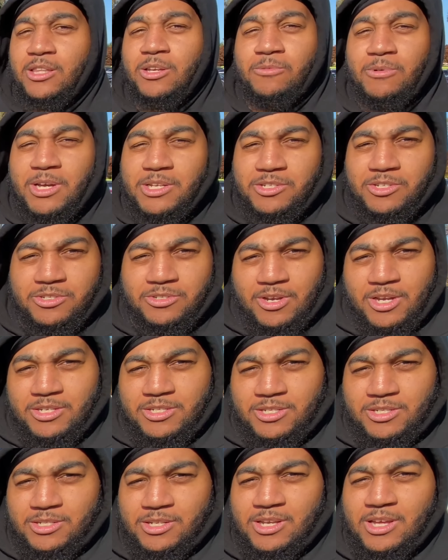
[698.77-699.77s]
the
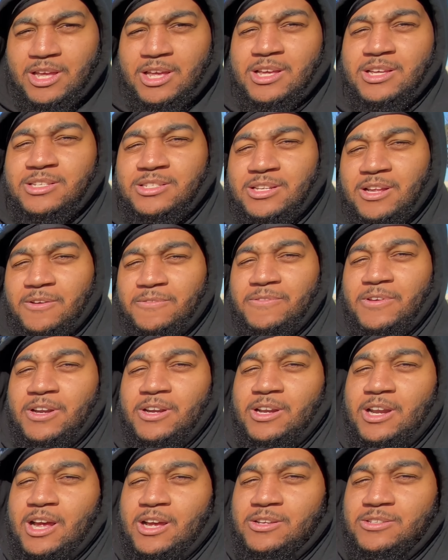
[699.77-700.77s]
registration stuff
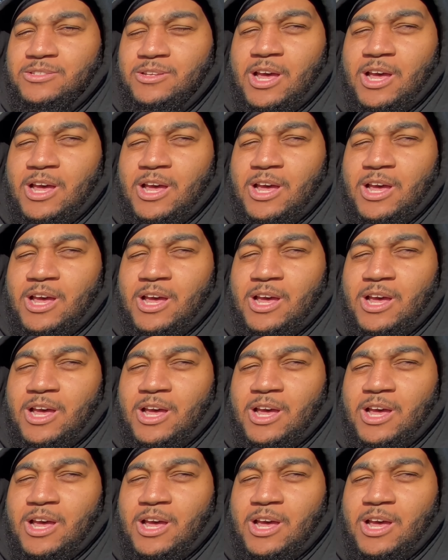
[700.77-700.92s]
figured out.